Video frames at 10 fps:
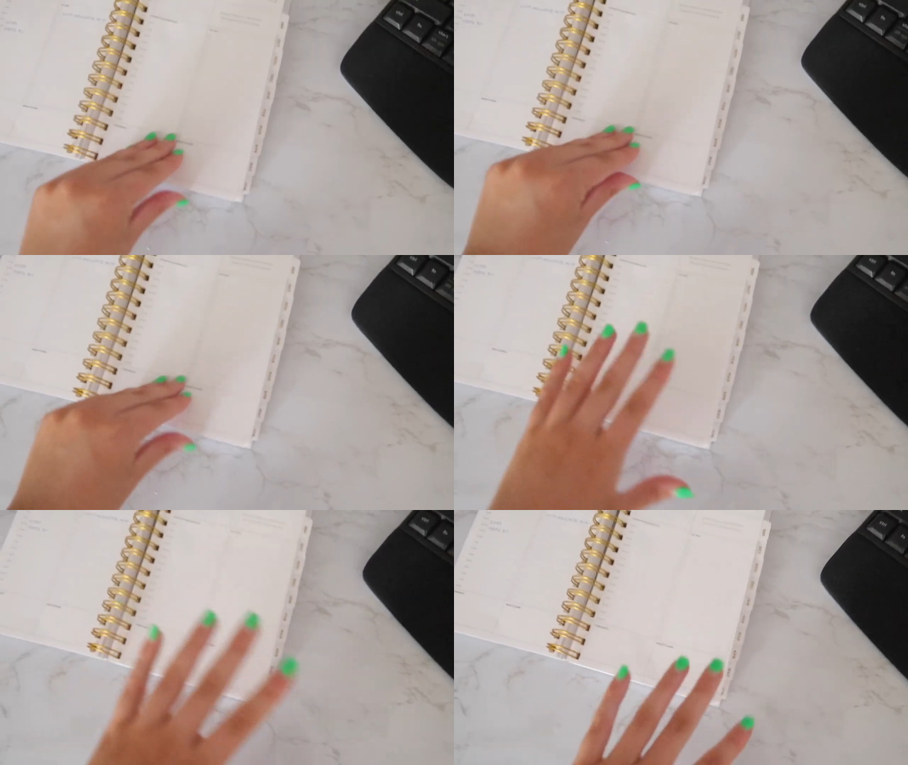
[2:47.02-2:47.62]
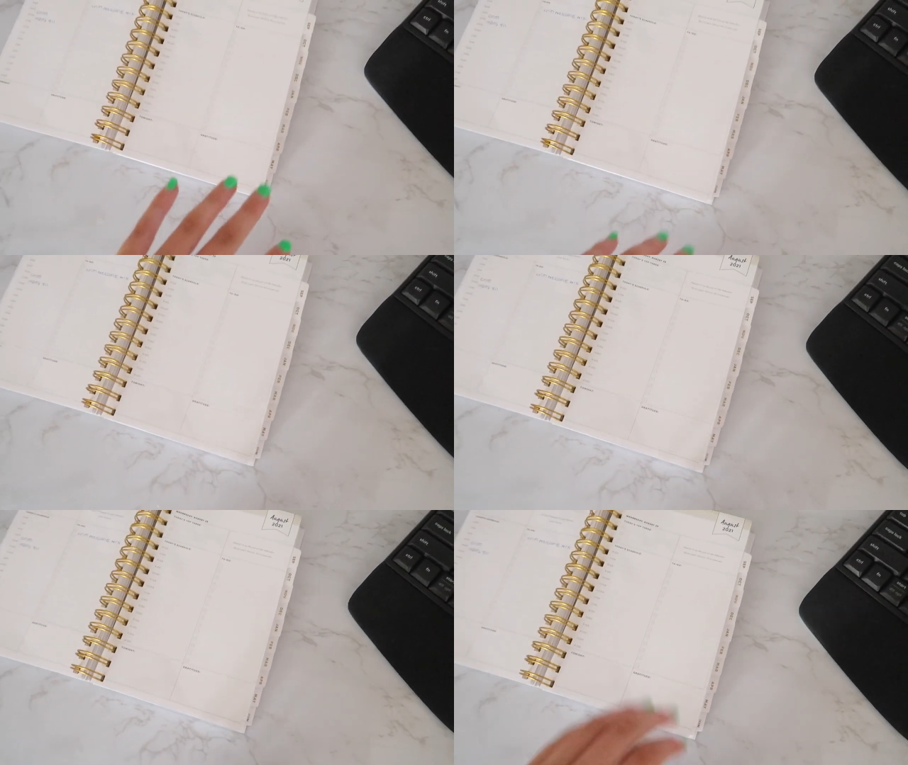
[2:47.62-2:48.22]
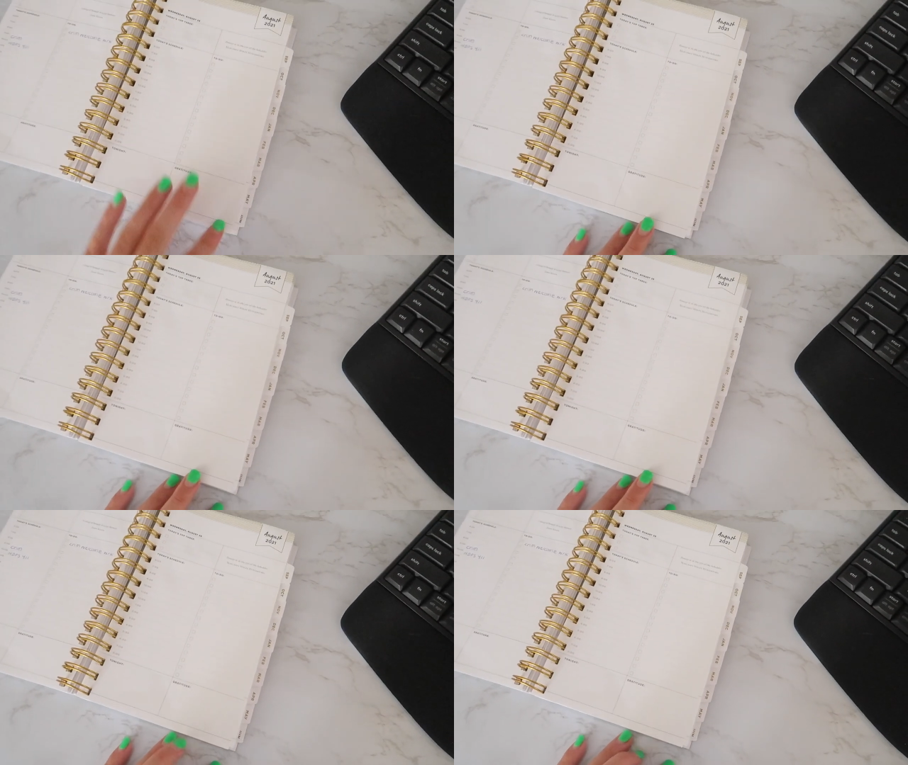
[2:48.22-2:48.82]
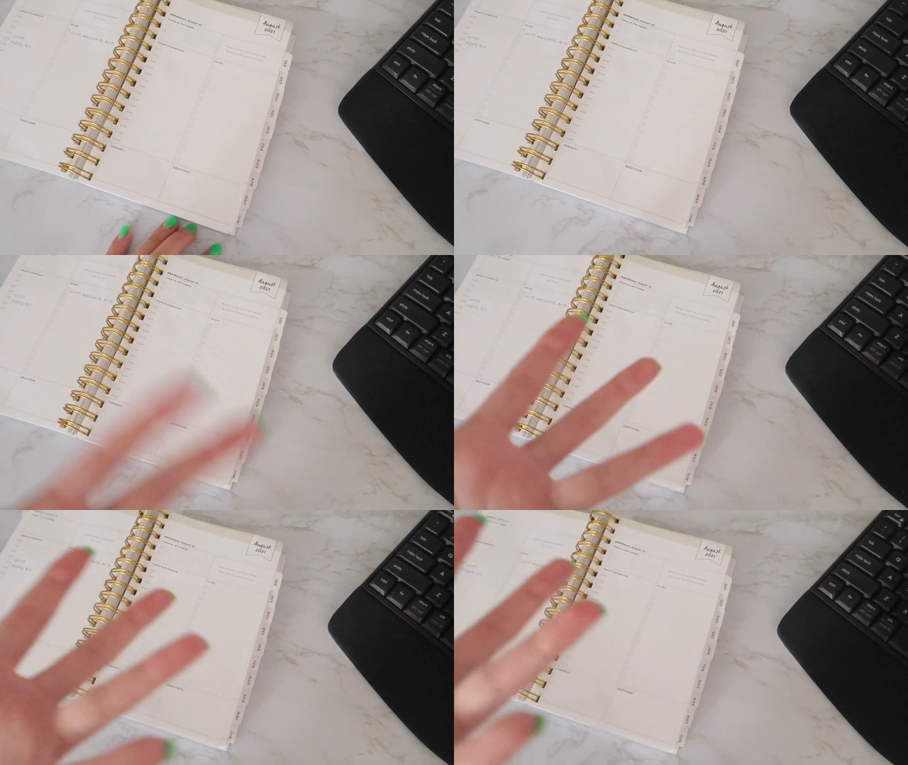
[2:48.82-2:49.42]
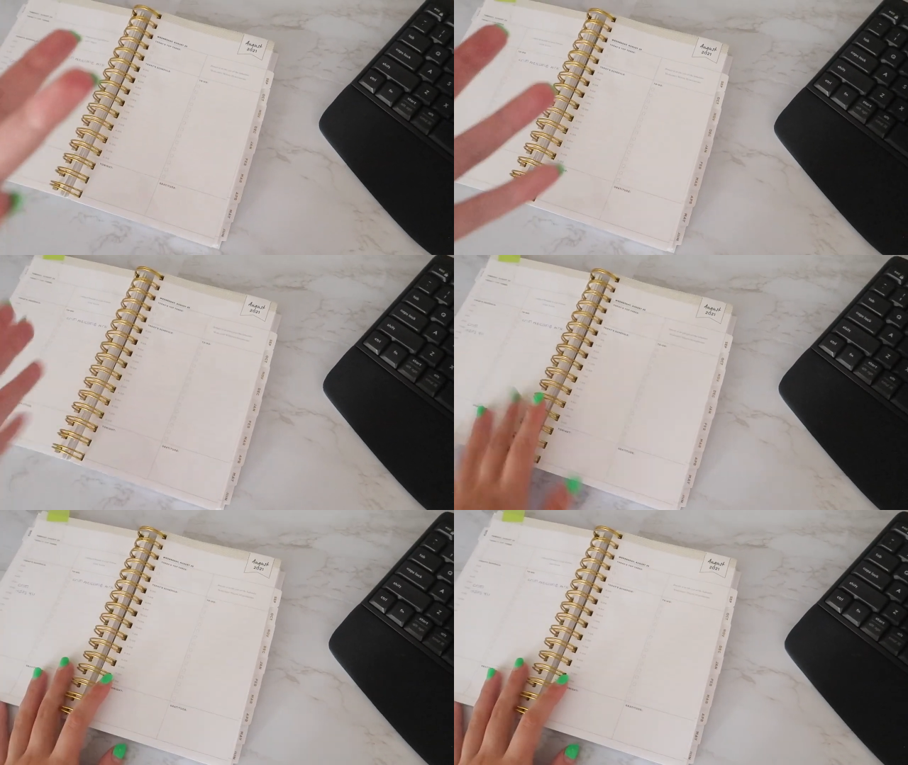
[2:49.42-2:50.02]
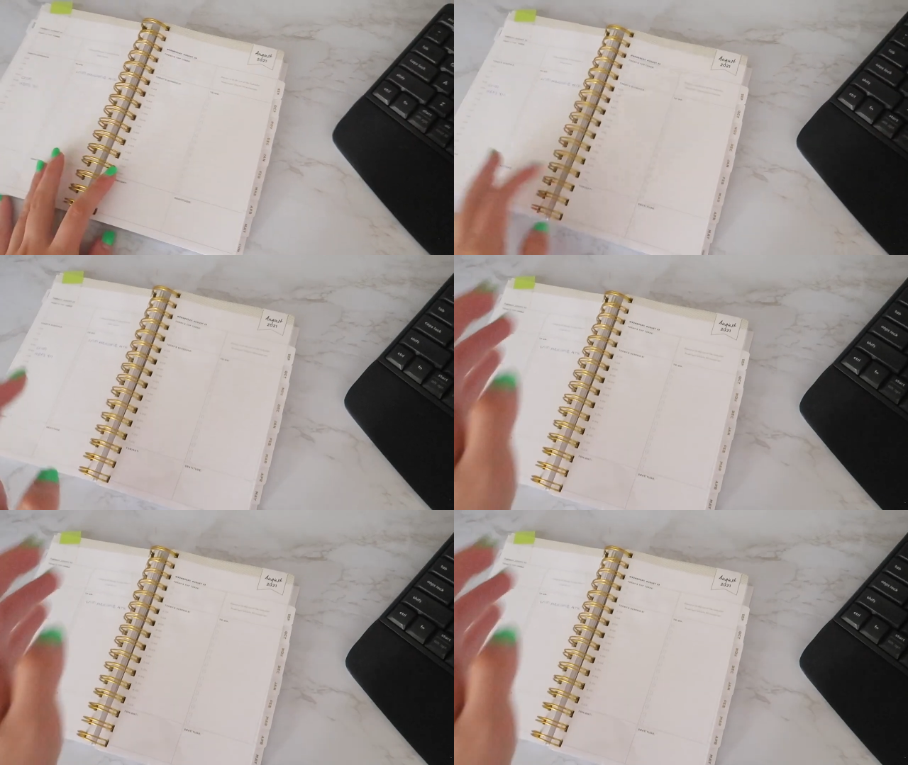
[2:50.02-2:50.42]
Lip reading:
(no speaker visible)